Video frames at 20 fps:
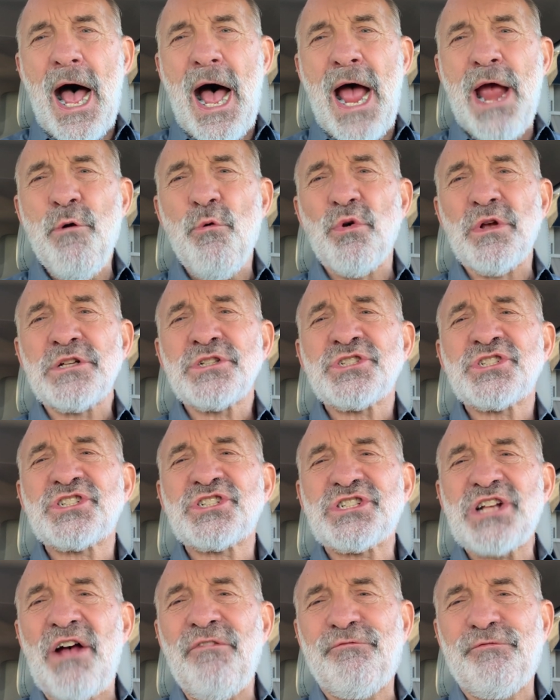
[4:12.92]
I will
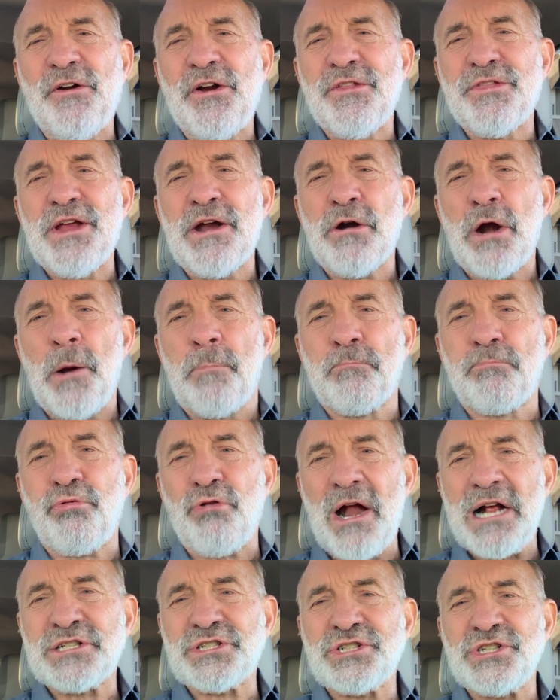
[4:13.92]
suffer their
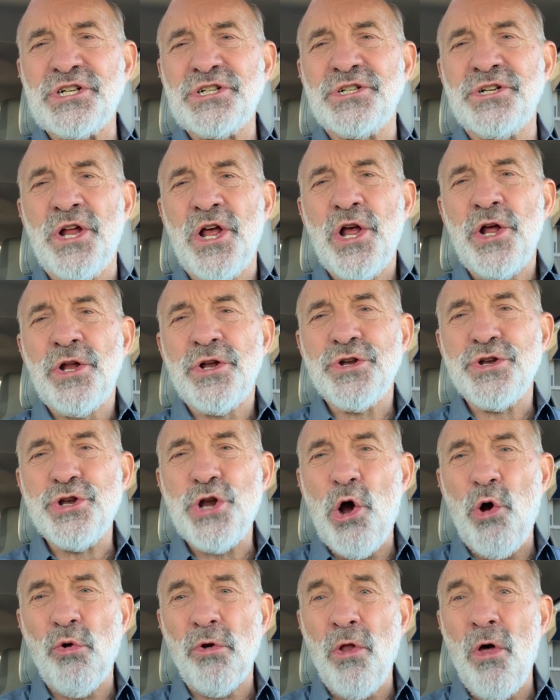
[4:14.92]
oppression
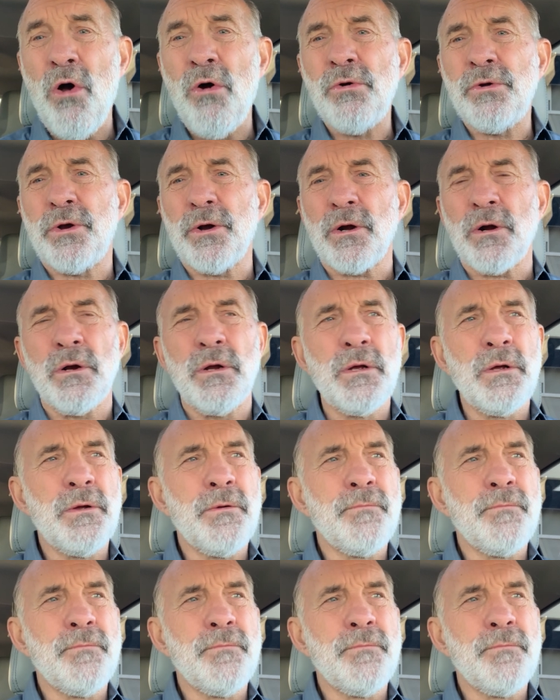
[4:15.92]
no longer.